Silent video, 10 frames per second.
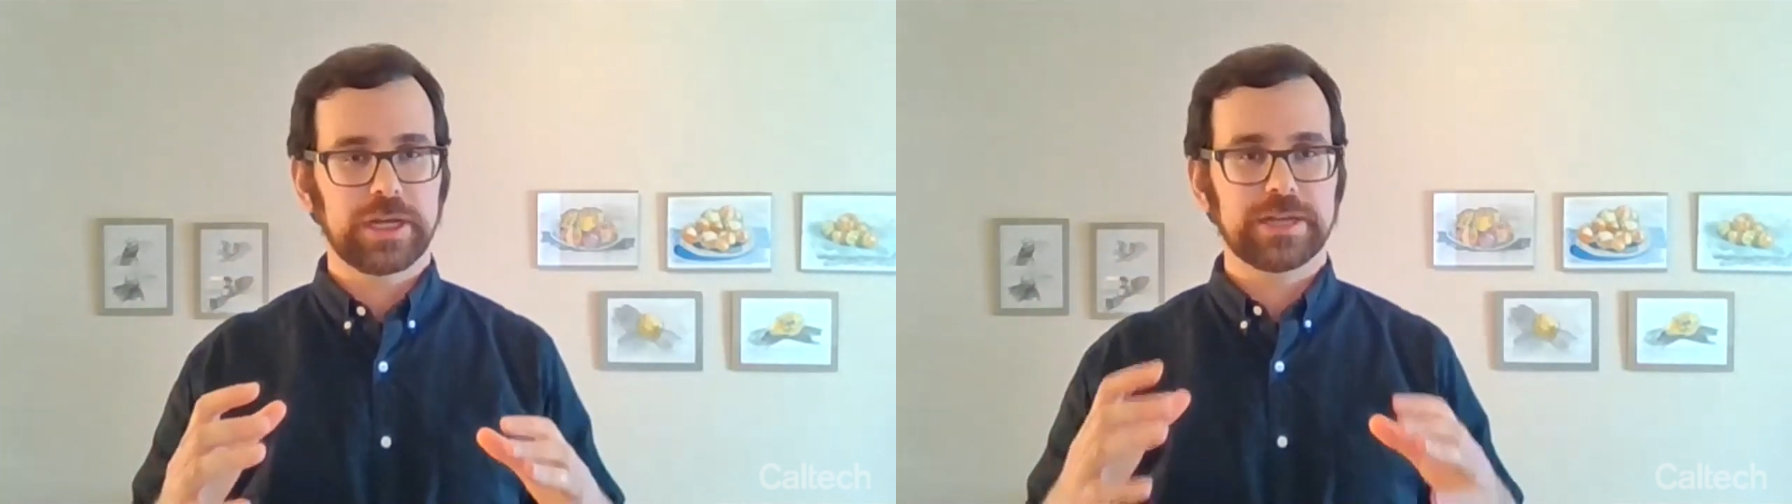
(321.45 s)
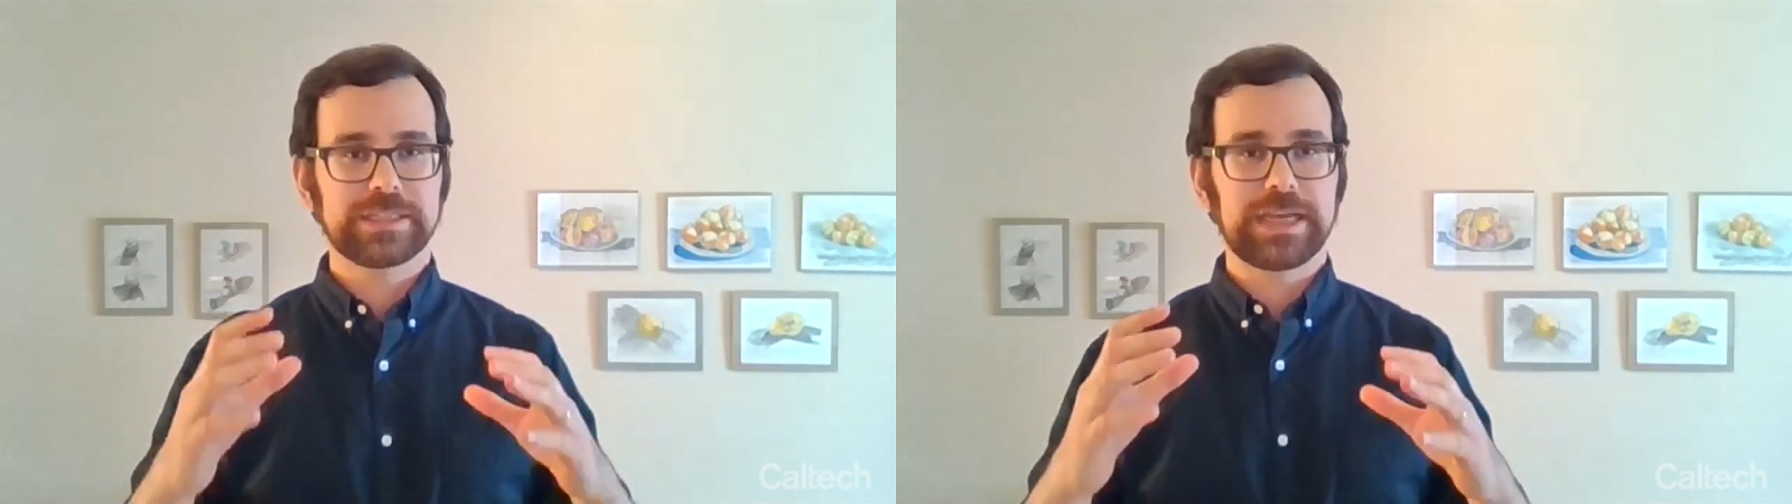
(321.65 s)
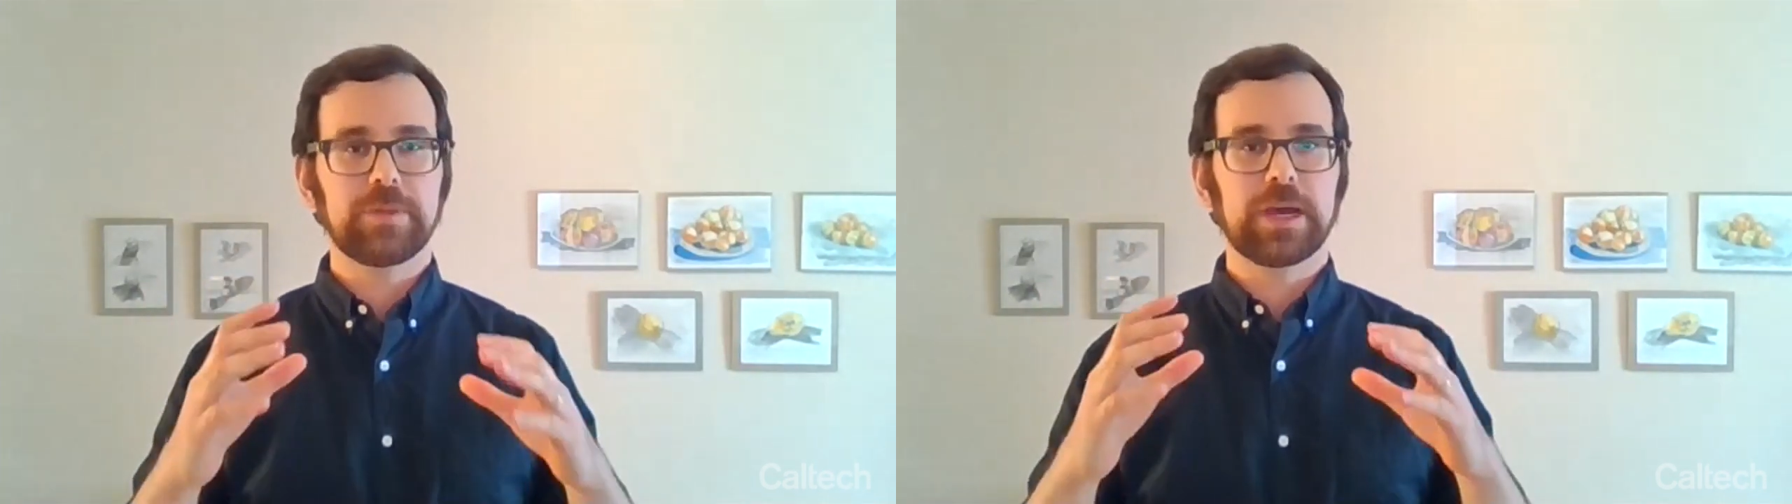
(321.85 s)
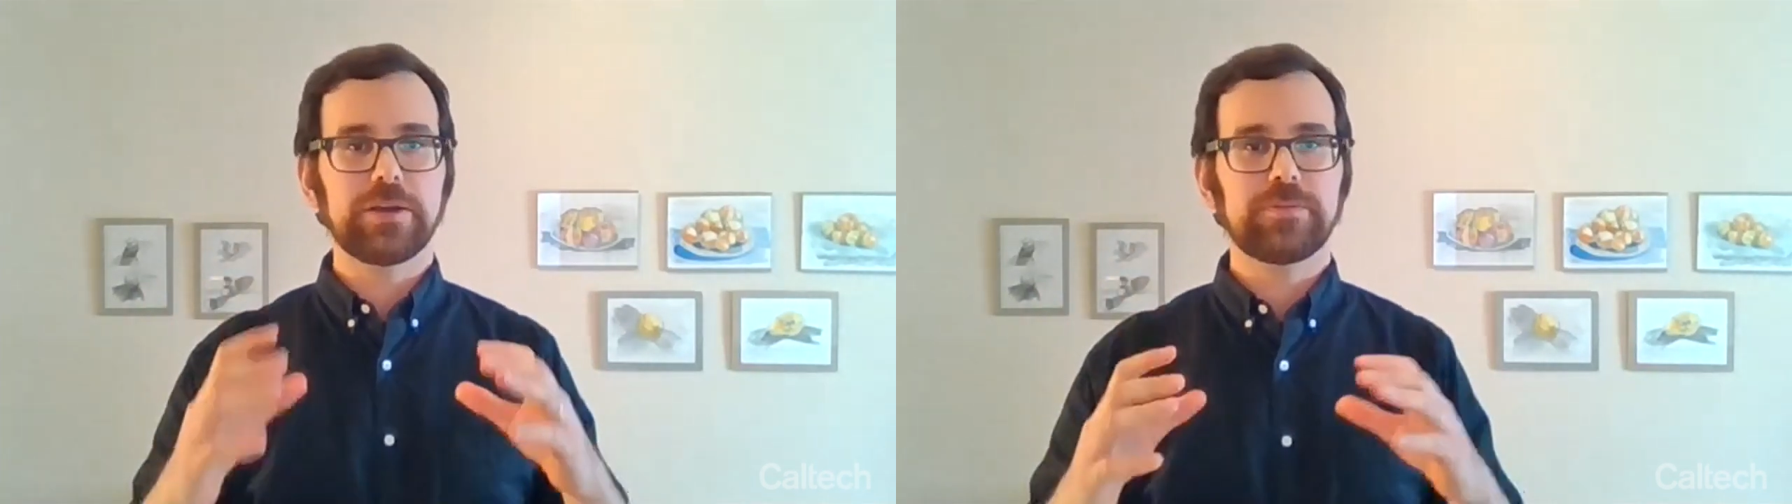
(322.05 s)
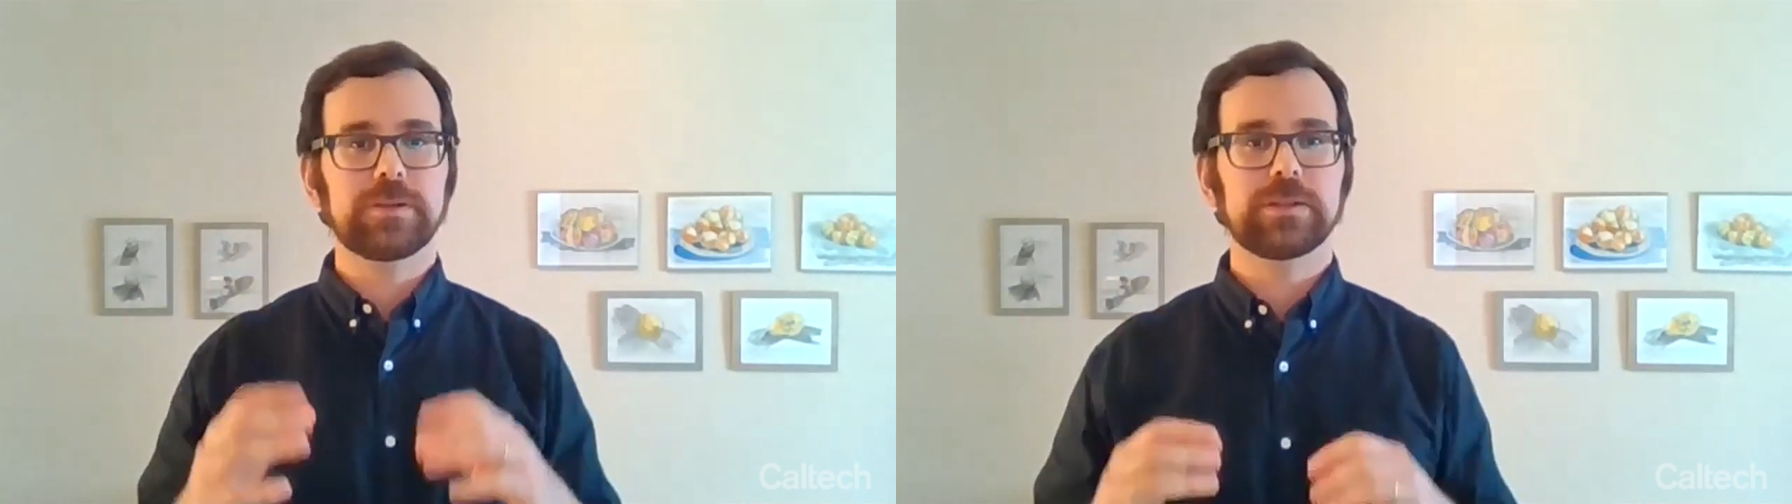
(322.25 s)
the same
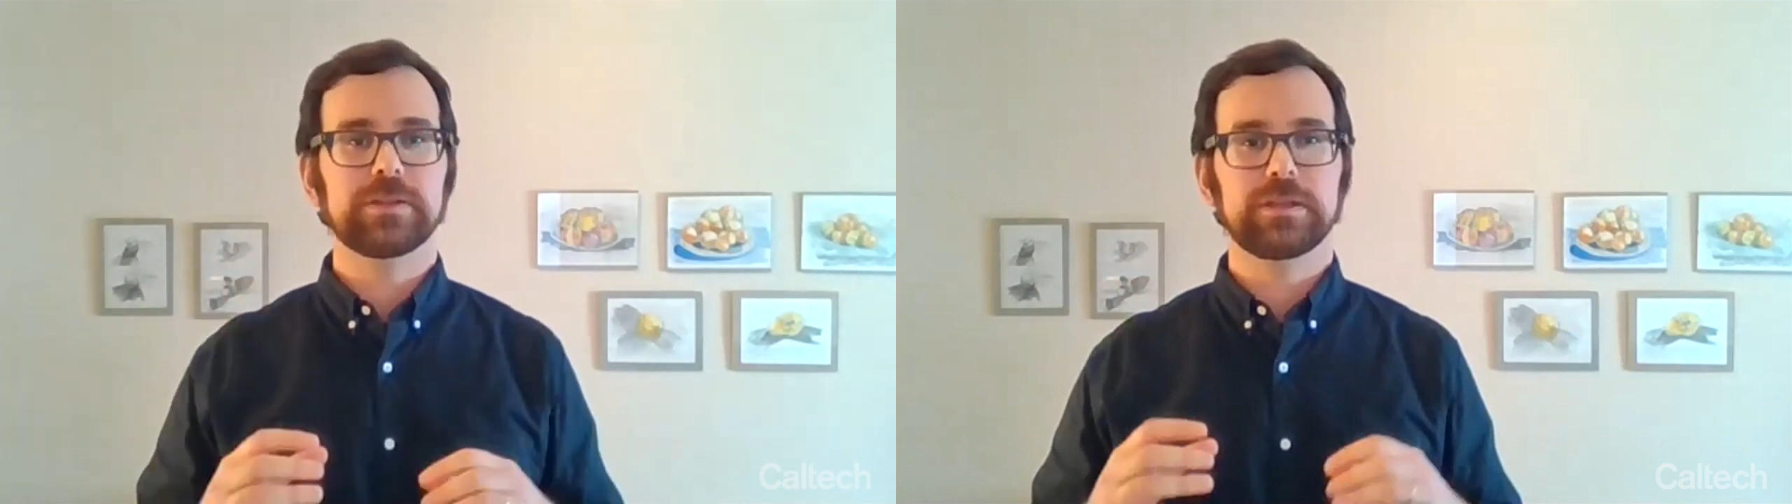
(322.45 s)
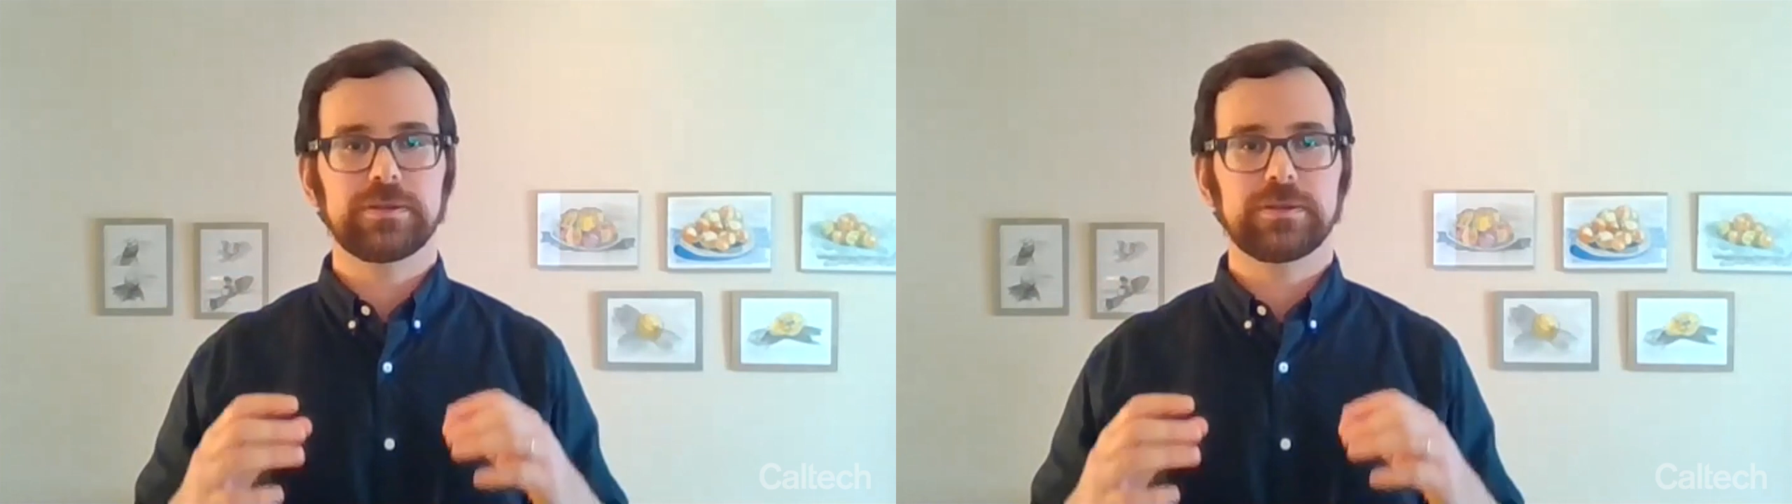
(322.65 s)
air-filled